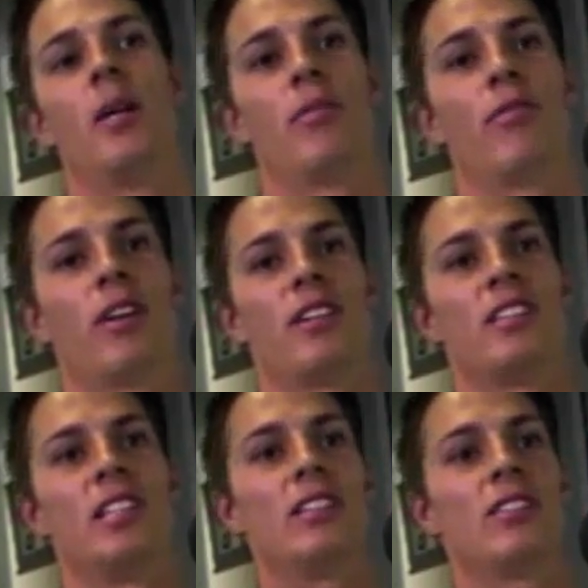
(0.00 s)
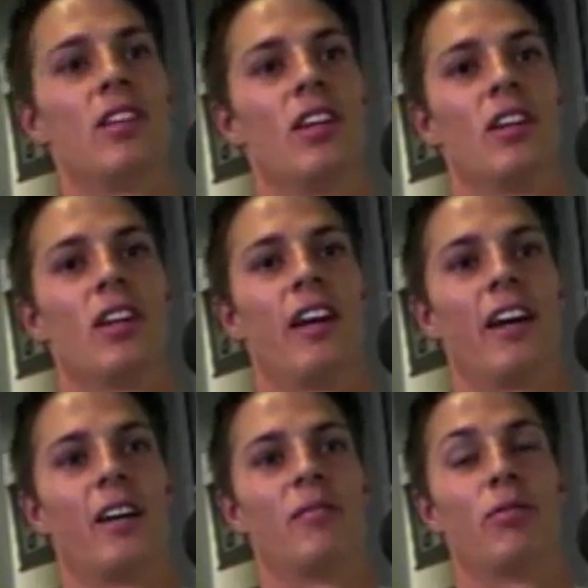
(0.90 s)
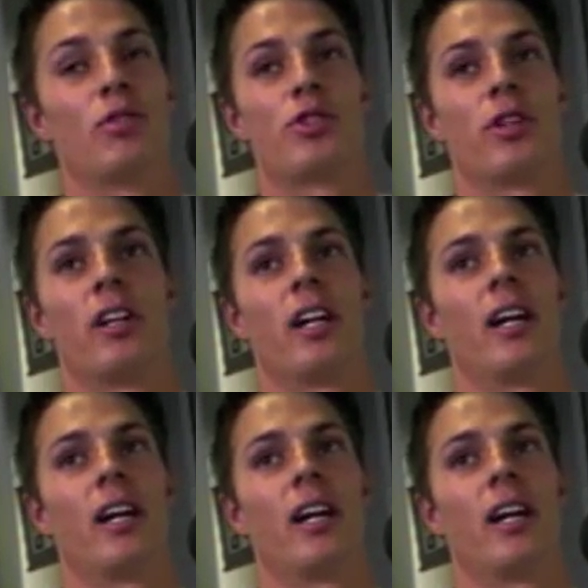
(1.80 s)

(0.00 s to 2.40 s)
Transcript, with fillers: before I decease, um, for sure.